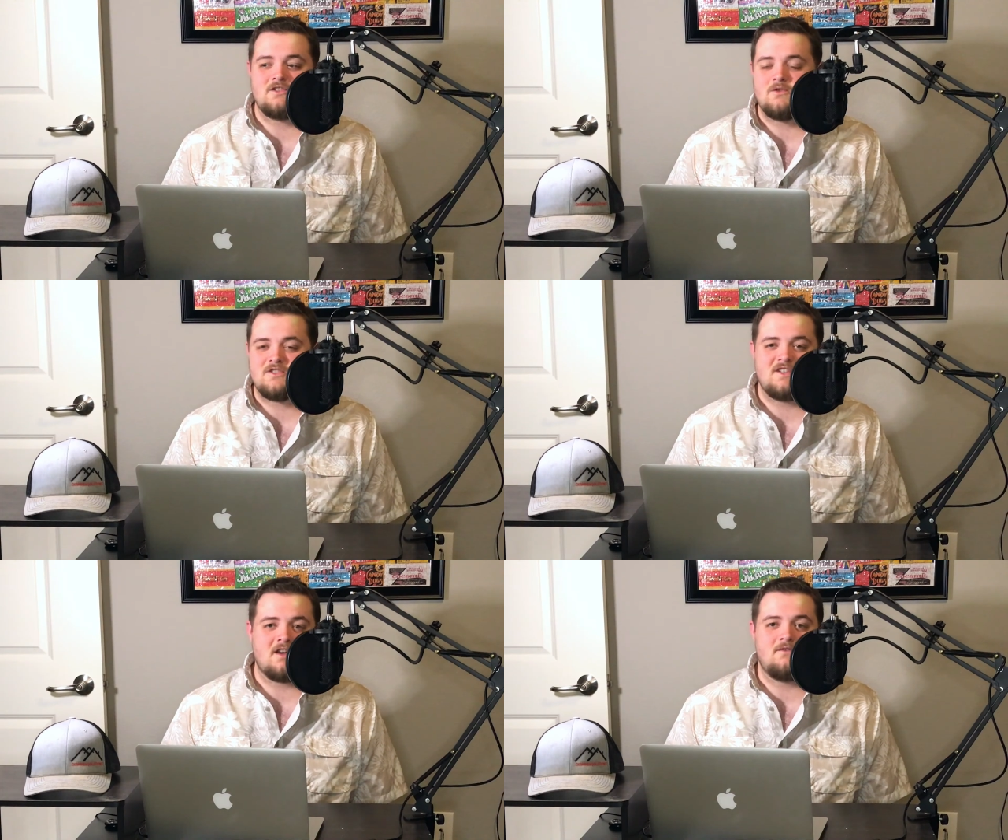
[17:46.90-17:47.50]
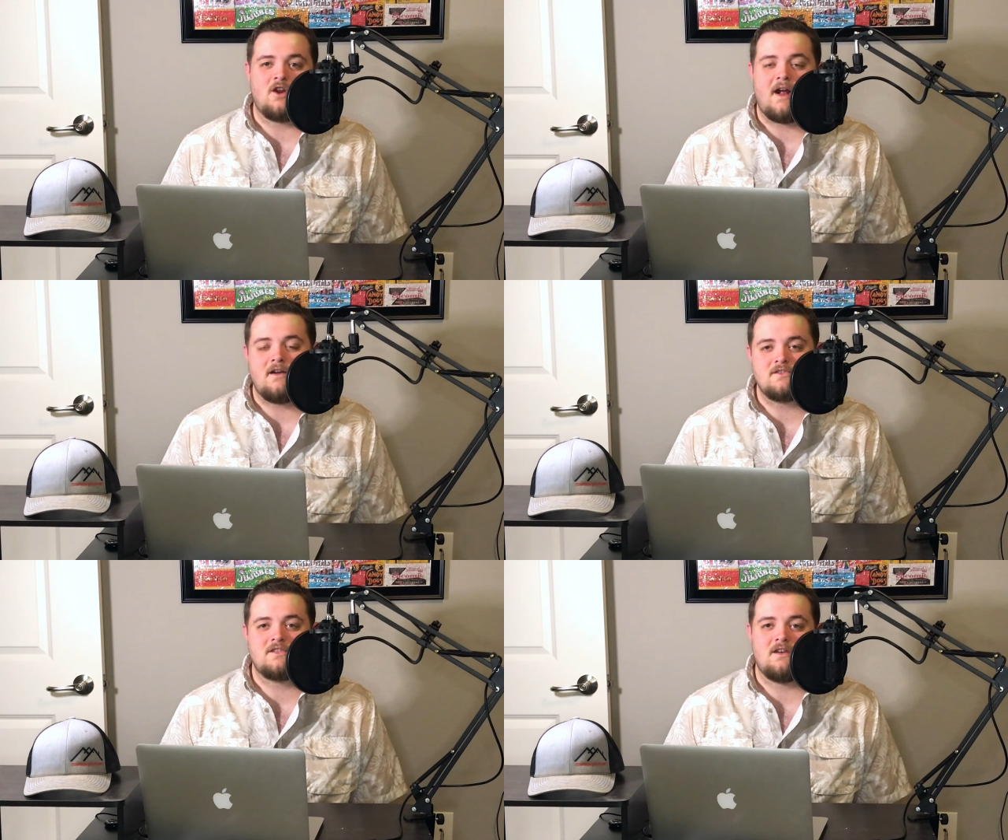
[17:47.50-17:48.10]
sick of their
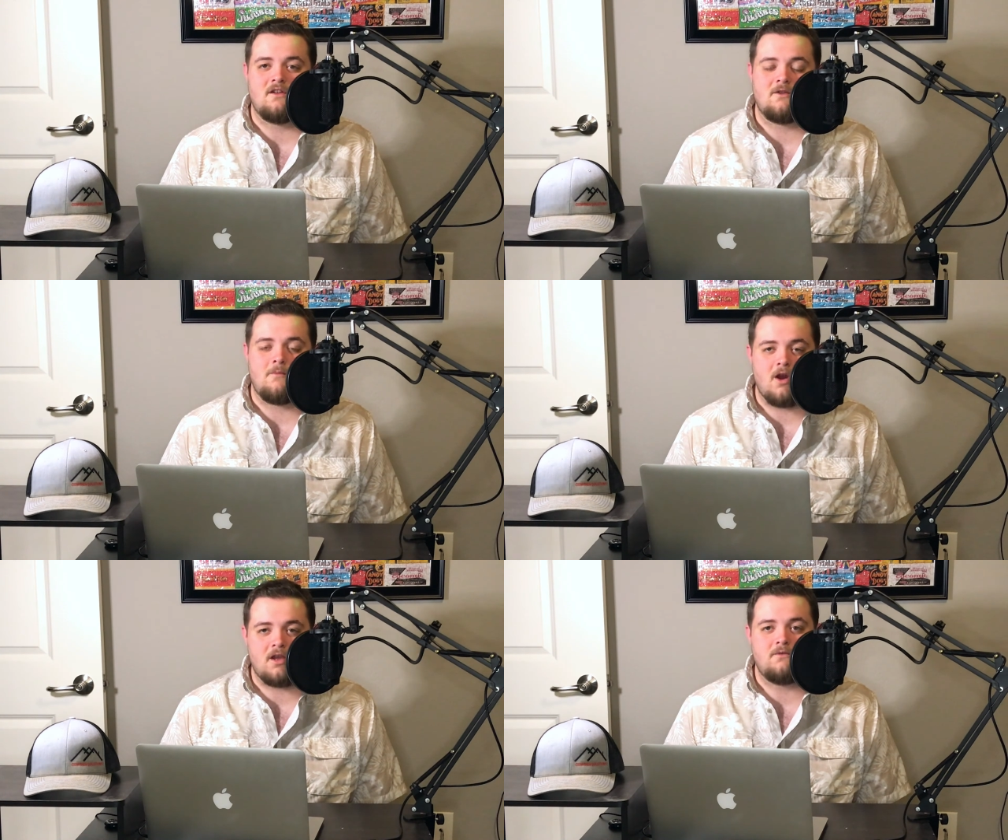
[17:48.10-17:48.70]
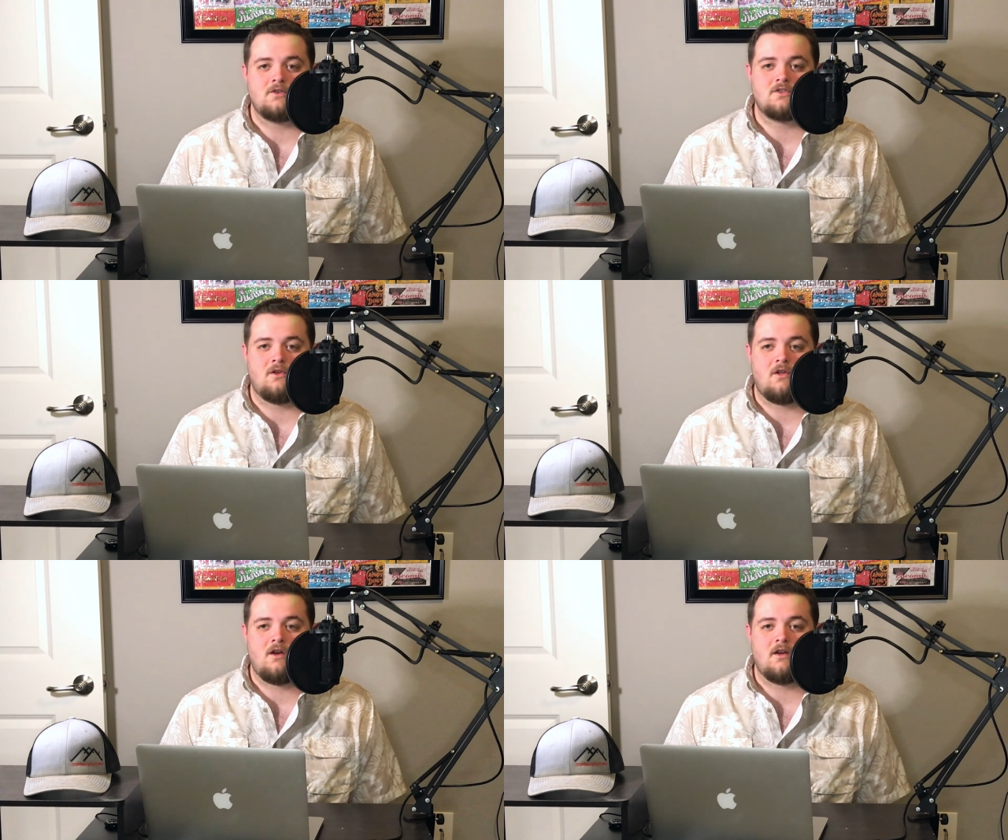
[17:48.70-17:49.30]
house sitting on the market for so
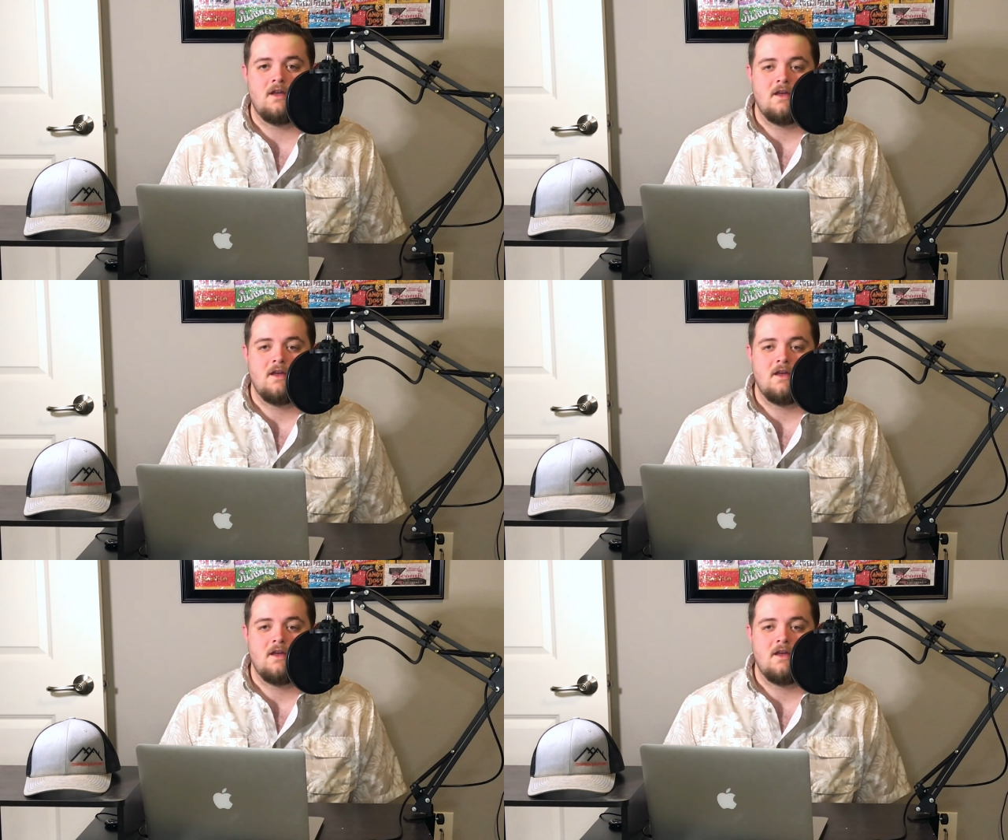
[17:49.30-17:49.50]
long.